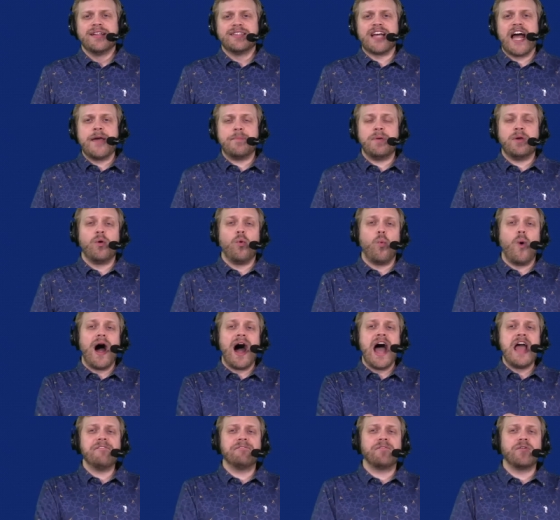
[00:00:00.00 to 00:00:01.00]
Type in
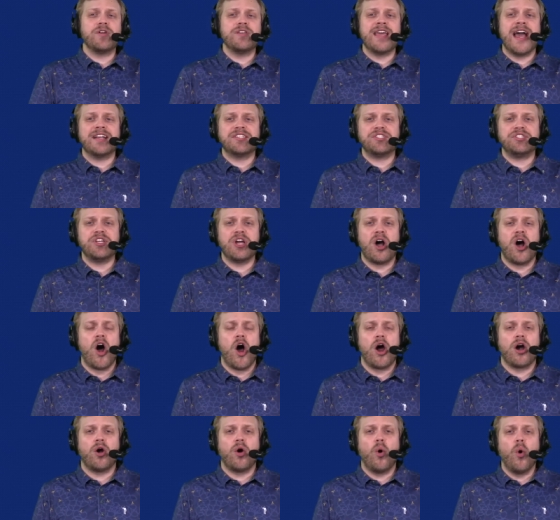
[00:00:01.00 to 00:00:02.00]
Y for yes you
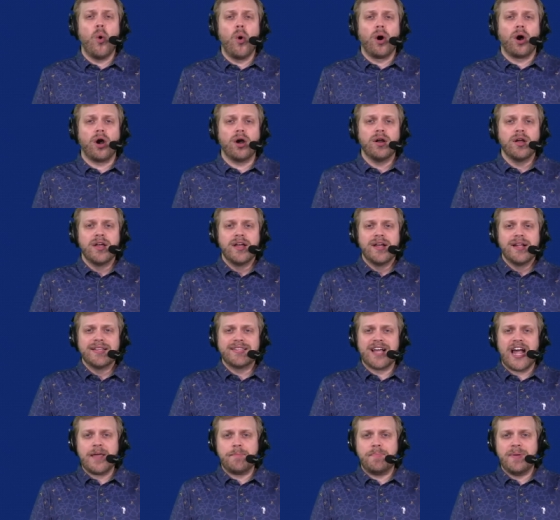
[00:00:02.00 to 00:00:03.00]
are or
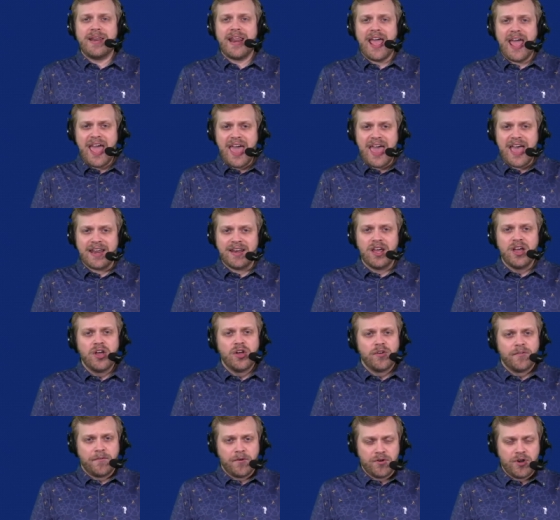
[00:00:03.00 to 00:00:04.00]
type in N
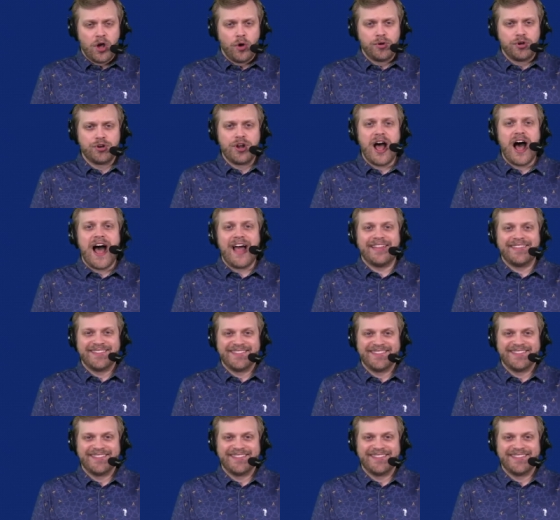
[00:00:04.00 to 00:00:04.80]
for no you're not.